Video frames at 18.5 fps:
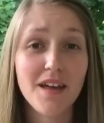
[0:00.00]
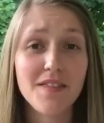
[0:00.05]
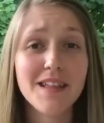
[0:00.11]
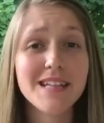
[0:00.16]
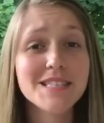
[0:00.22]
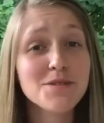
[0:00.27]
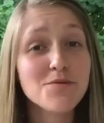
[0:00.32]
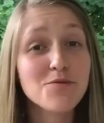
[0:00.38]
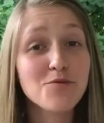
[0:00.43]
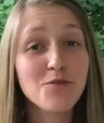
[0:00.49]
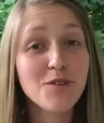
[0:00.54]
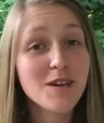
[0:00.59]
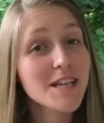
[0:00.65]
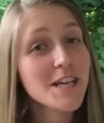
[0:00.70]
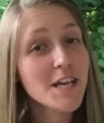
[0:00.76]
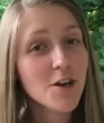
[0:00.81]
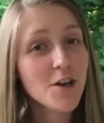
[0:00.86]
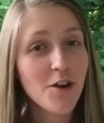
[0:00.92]
That's a
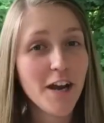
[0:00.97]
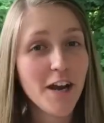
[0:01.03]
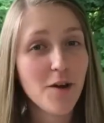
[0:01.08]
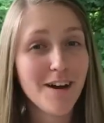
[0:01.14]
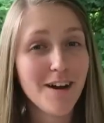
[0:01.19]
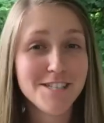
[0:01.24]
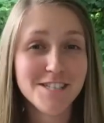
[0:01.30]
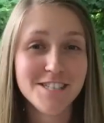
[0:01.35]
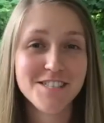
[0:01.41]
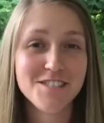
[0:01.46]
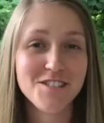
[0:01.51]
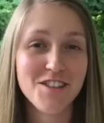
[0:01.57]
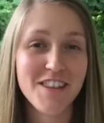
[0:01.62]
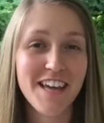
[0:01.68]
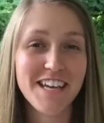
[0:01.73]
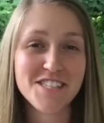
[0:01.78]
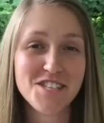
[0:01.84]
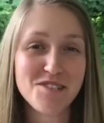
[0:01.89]
really great question, so
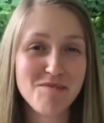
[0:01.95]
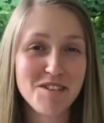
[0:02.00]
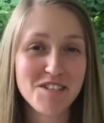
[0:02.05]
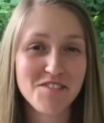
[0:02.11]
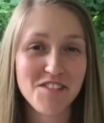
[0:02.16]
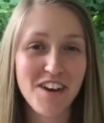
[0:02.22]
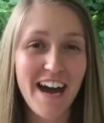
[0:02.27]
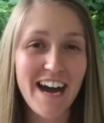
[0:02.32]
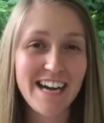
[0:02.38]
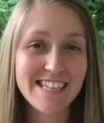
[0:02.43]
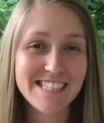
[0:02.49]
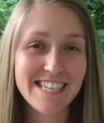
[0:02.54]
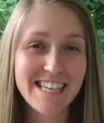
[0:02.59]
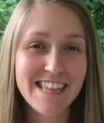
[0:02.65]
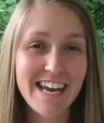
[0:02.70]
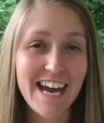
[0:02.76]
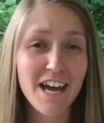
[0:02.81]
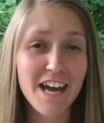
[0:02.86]
thanks so much for
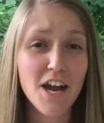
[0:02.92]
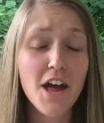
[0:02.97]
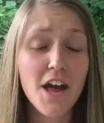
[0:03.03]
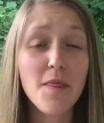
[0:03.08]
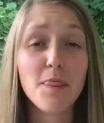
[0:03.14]
asking that.